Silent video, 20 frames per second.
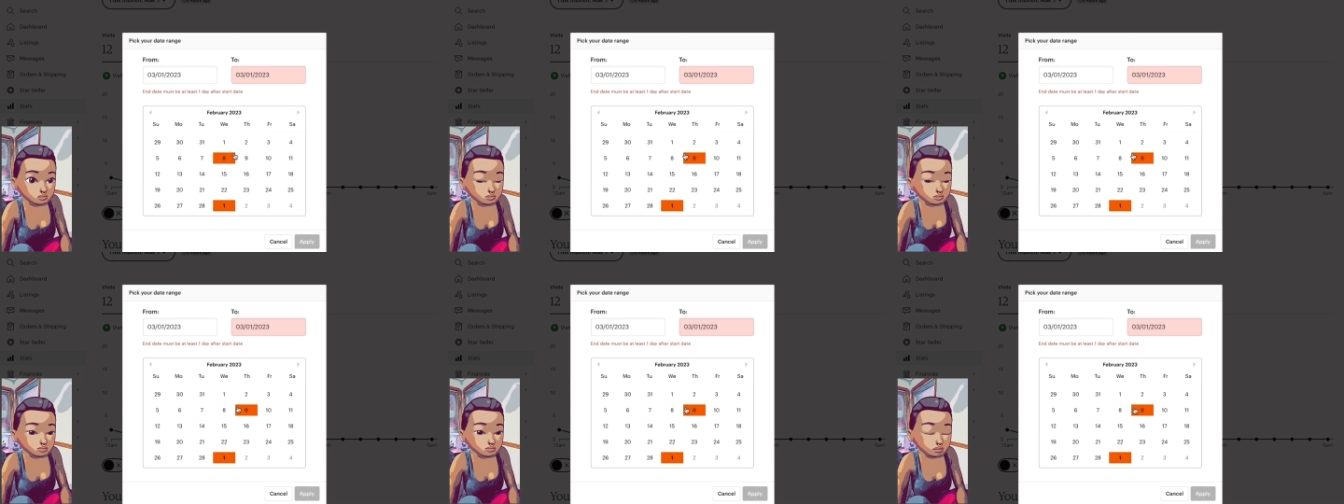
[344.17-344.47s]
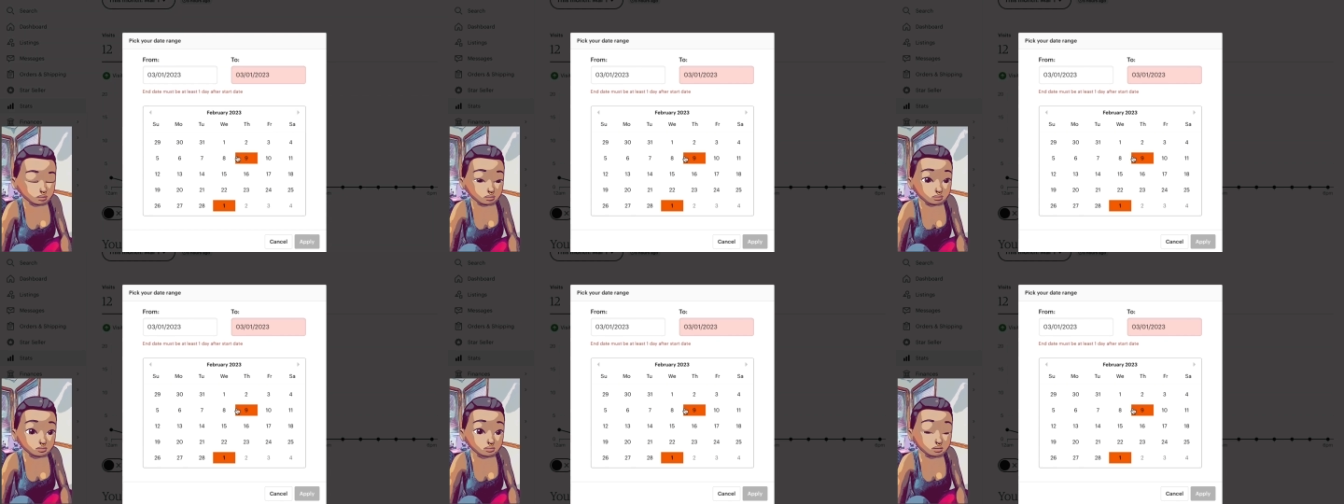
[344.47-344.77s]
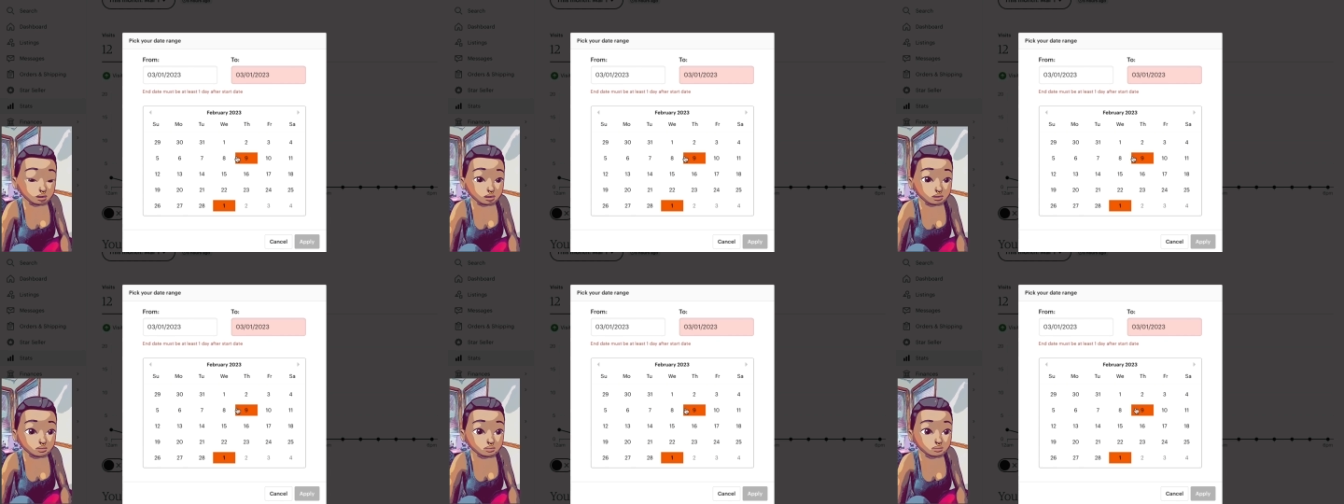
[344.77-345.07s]

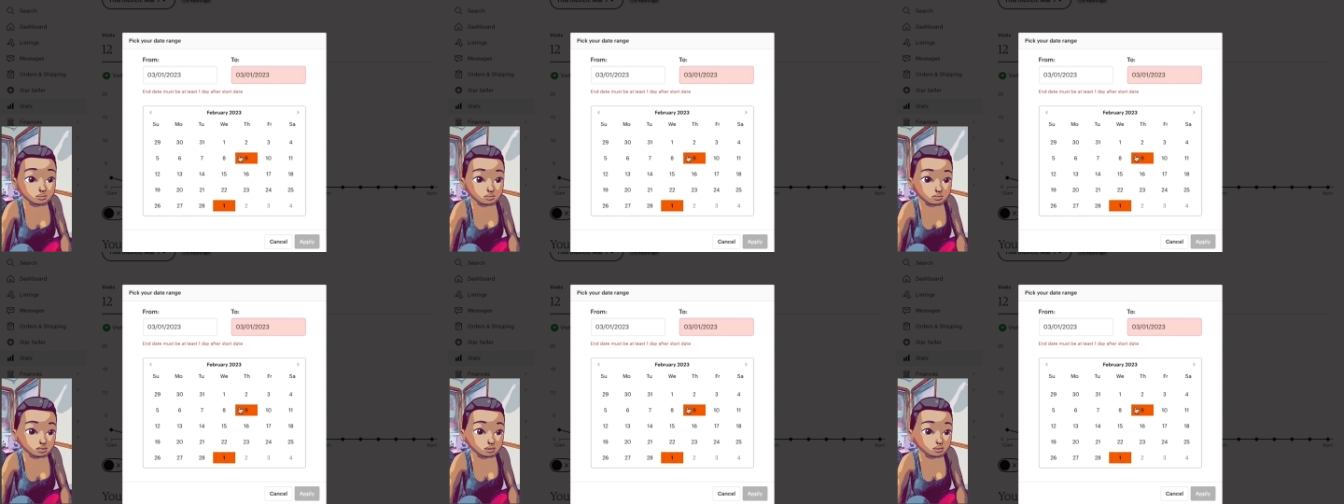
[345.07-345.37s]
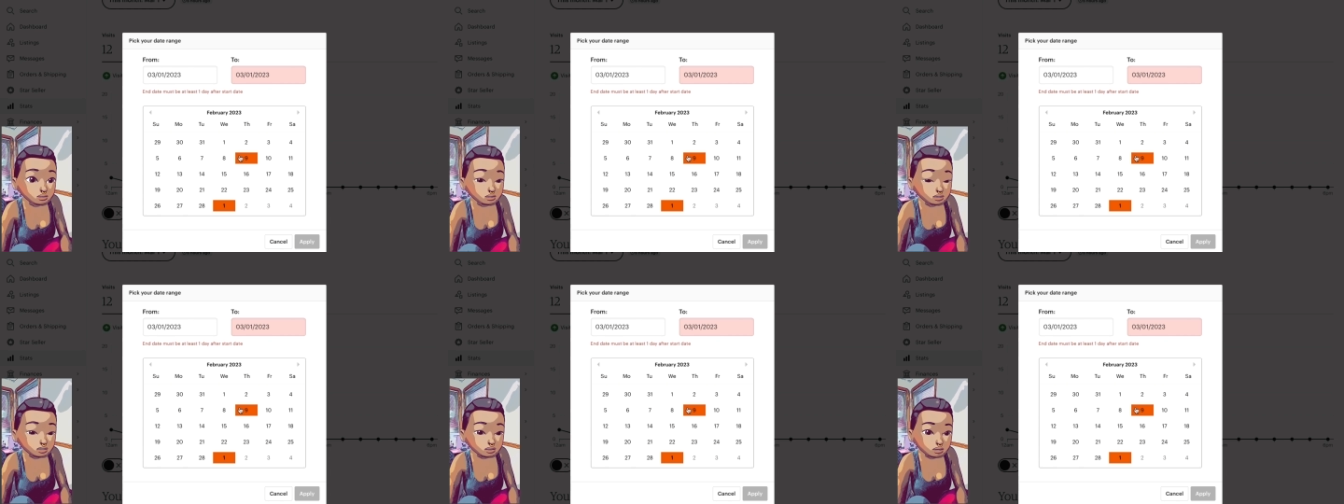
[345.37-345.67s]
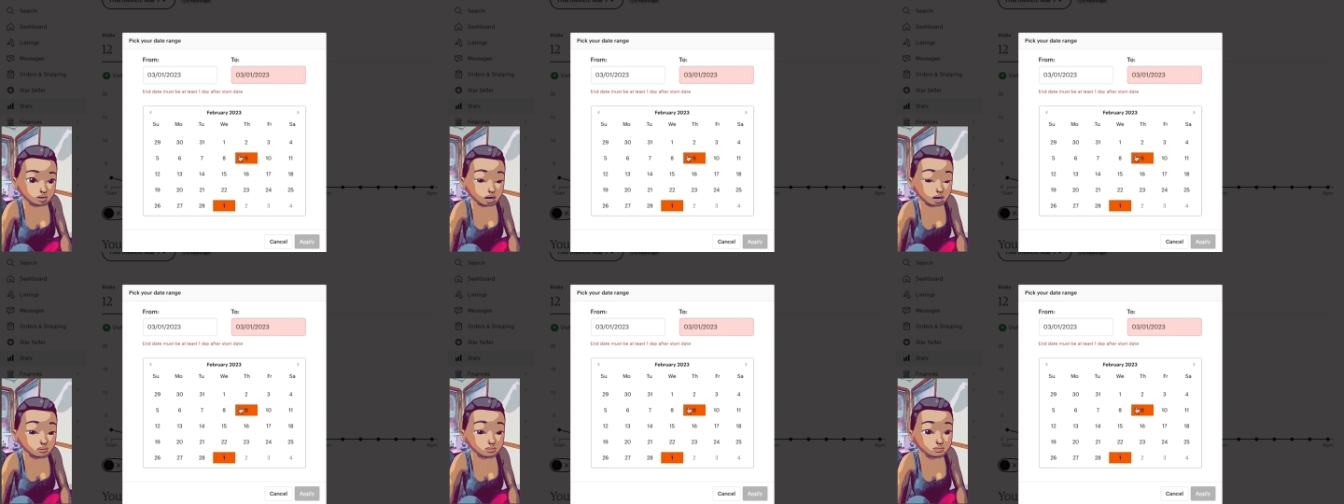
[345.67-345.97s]
February was really
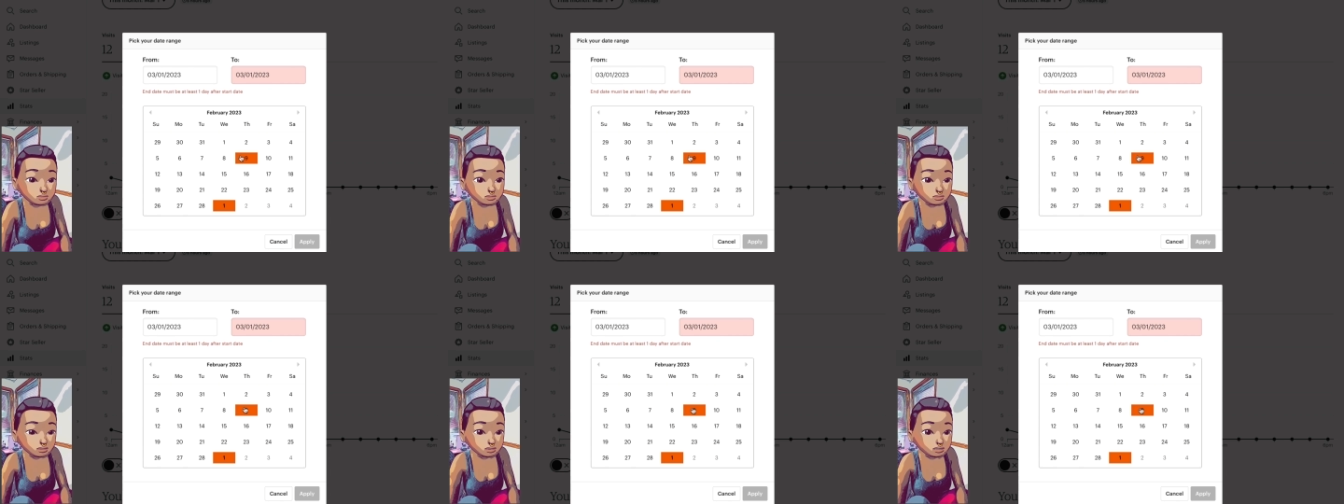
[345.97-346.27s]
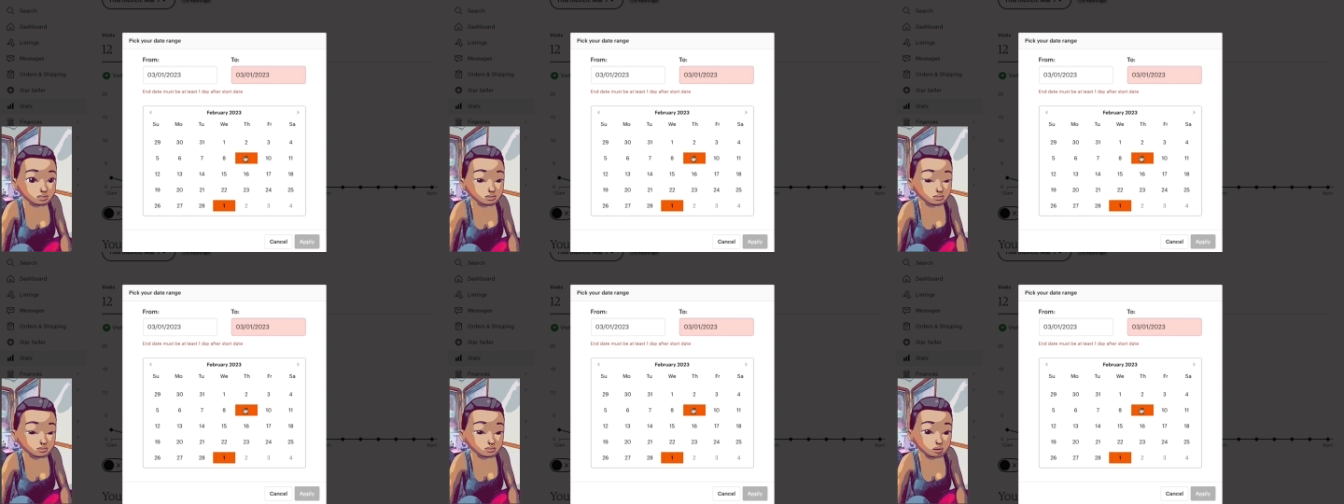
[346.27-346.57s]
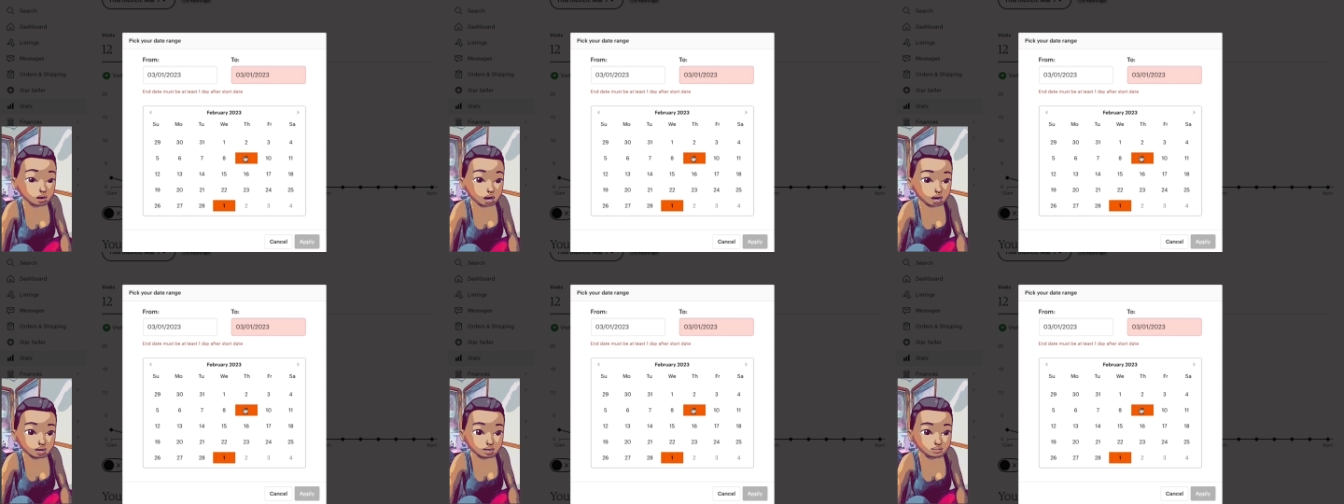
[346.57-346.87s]
good. I was really
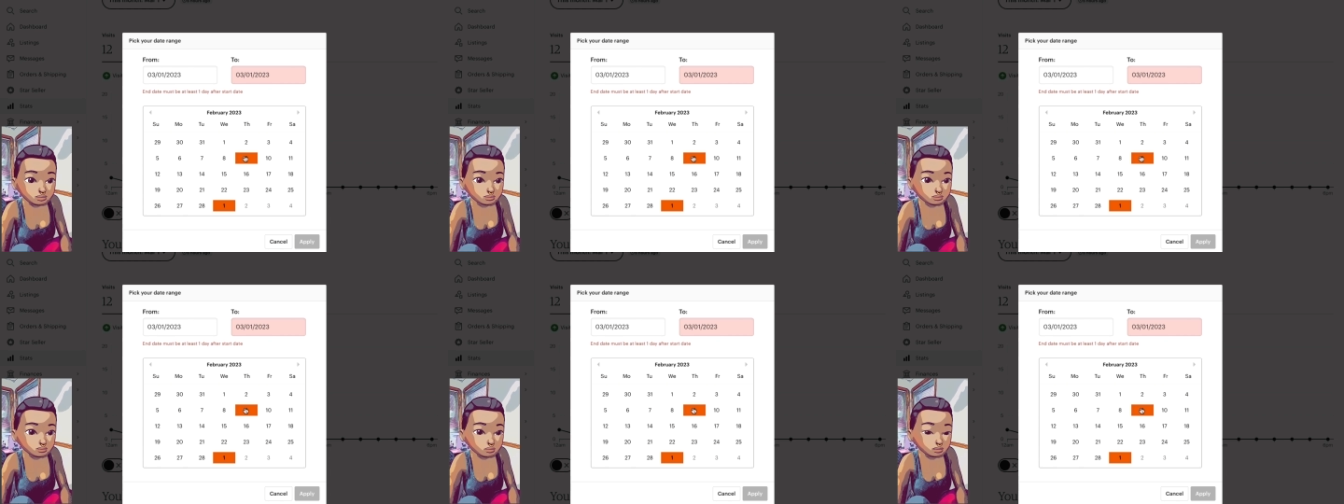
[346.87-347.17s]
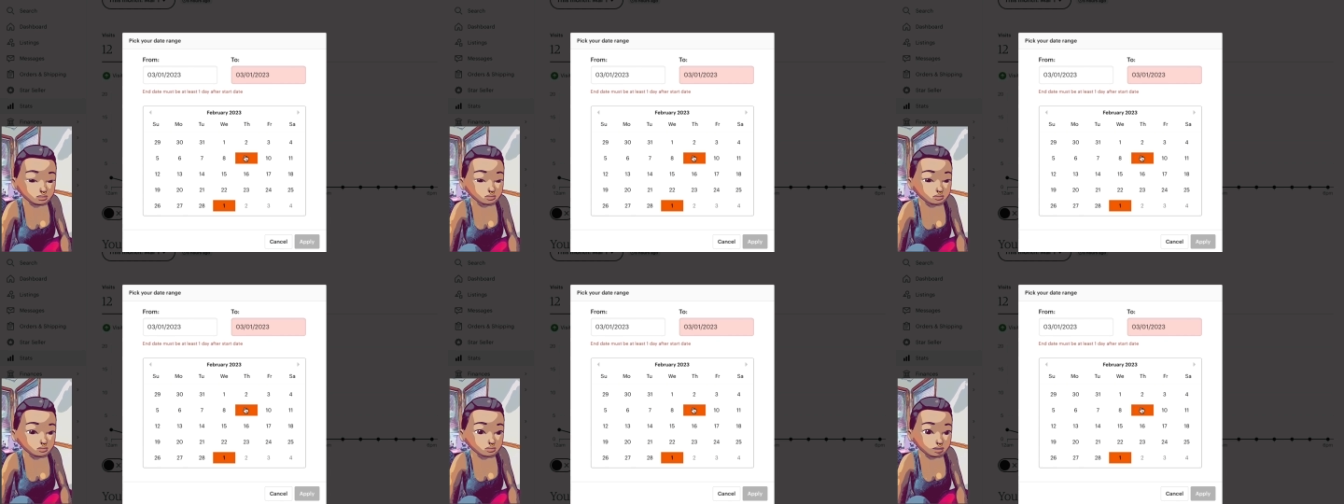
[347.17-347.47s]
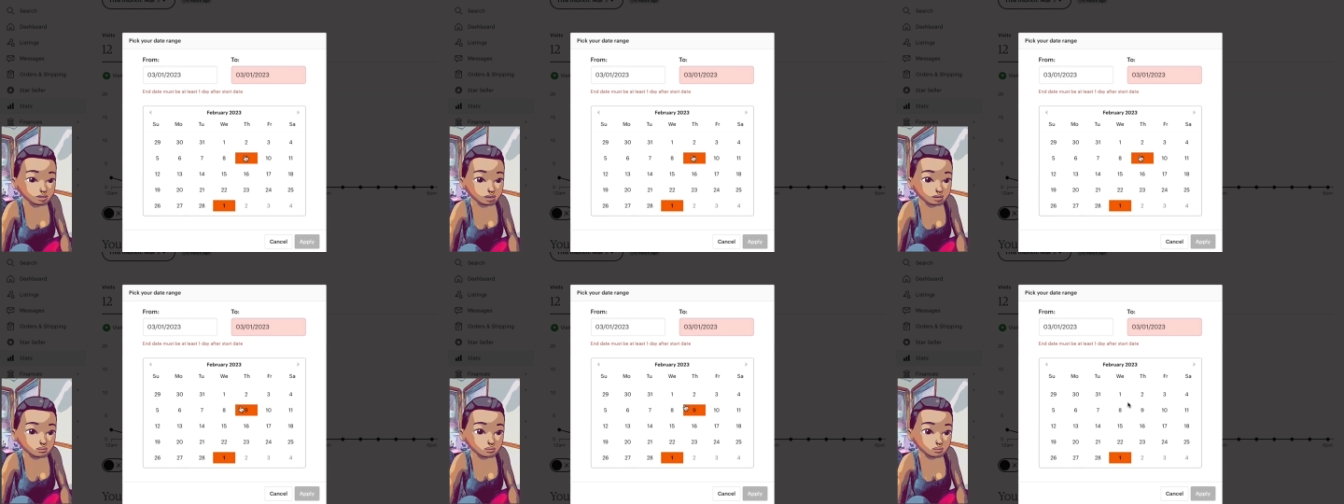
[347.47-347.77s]
surprised, especially when
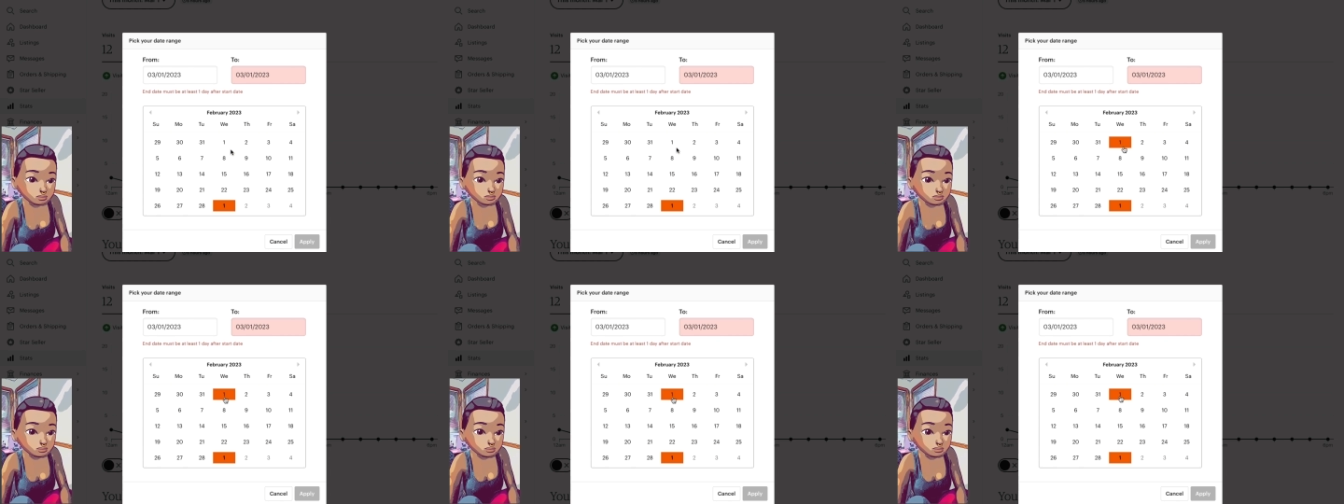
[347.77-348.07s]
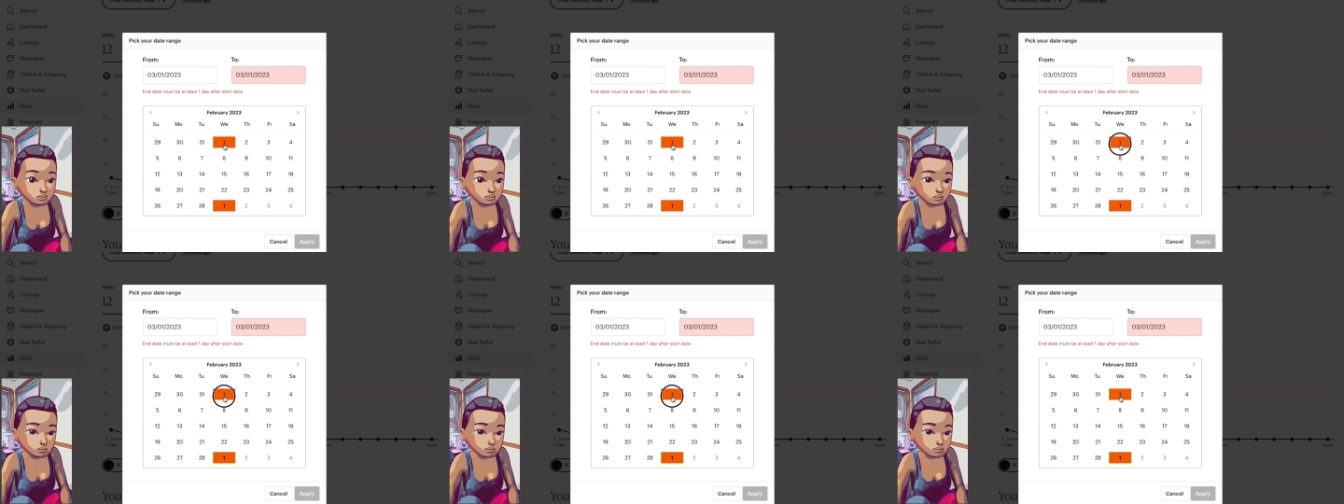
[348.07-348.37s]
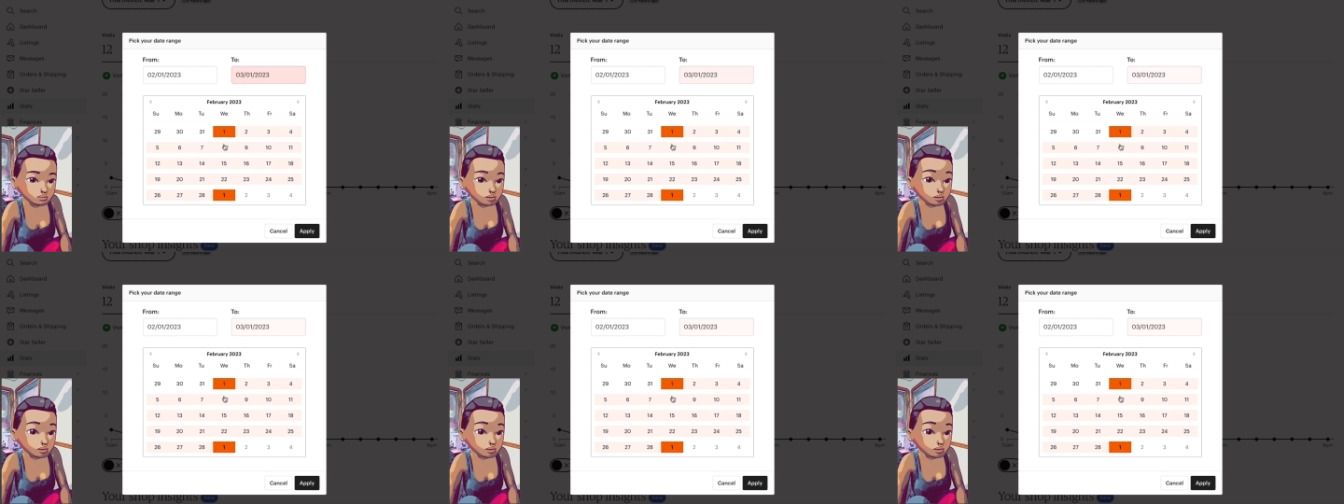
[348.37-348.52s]
I got my first order.